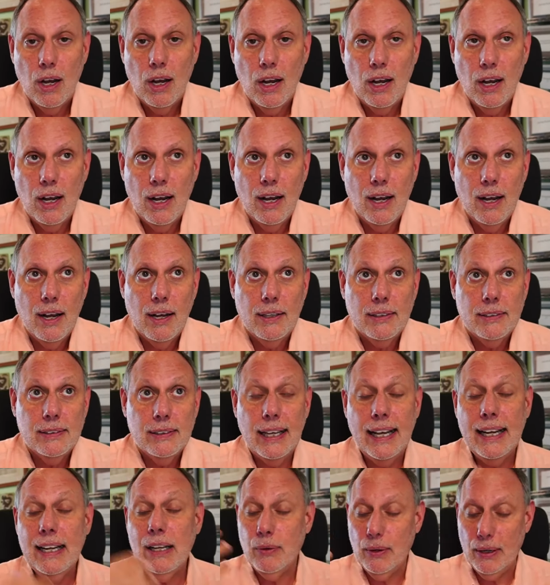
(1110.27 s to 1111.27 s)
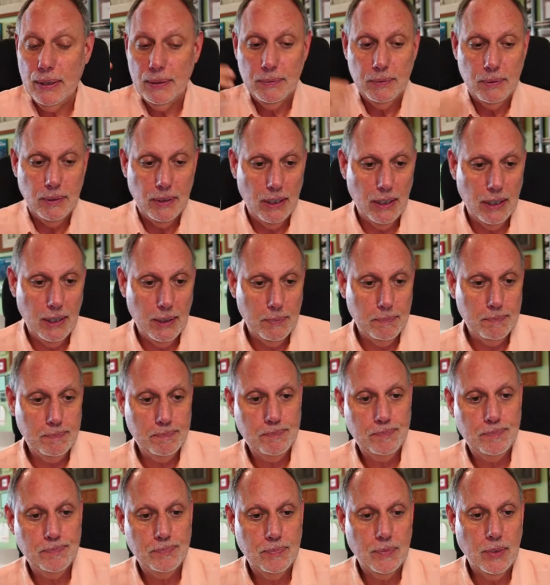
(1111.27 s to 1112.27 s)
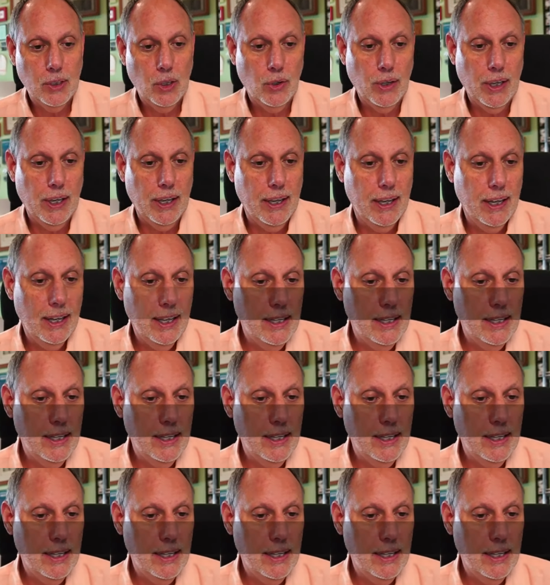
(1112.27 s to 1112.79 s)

uh, anyway, um, okay.